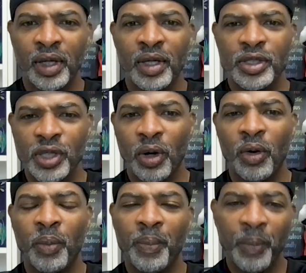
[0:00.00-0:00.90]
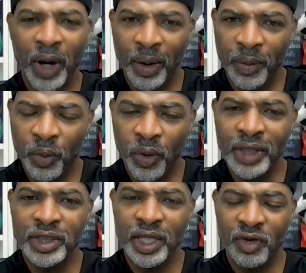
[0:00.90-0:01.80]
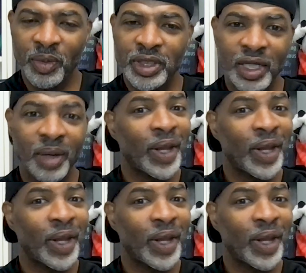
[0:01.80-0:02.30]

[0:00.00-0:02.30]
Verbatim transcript: So I wanted to give them a tip,